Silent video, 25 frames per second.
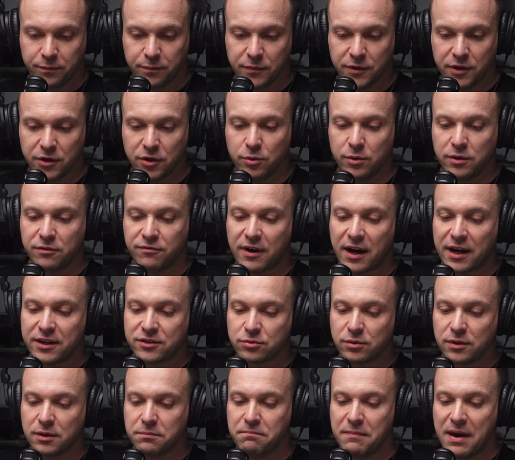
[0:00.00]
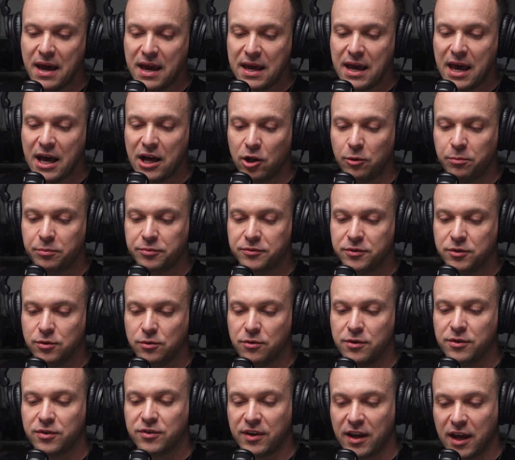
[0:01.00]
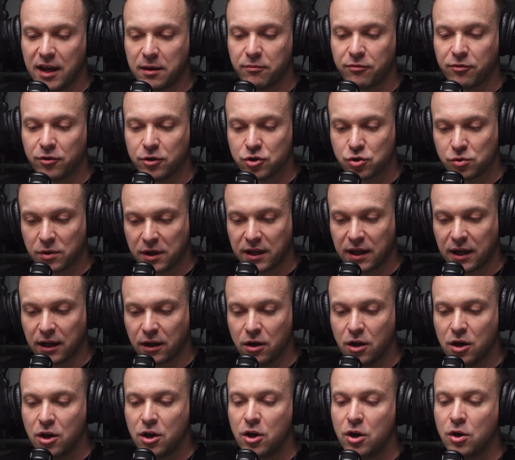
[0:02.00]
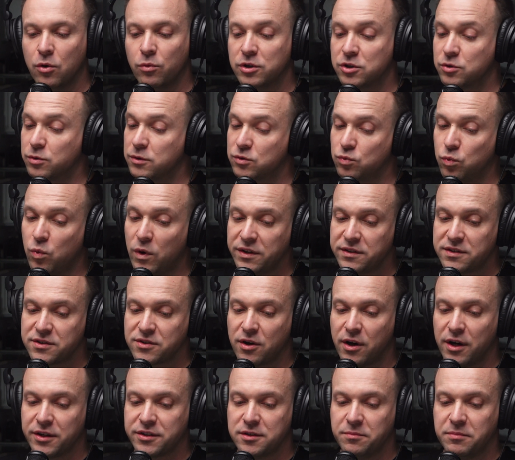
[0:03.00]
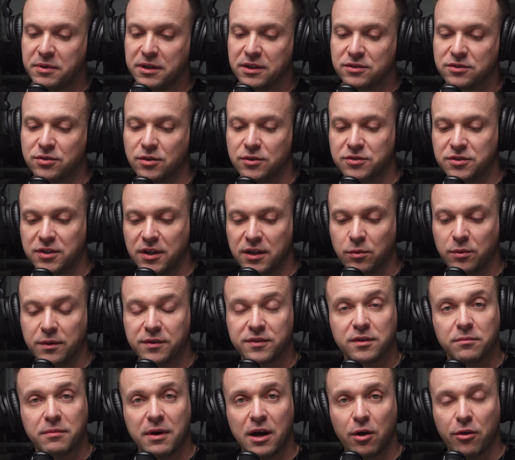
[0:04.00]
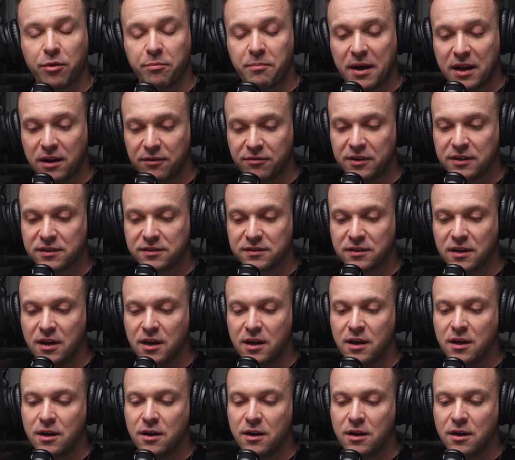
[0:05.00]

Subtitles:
The new advisory may help do the same for drinking, which was once thought to be associated with some health benefits.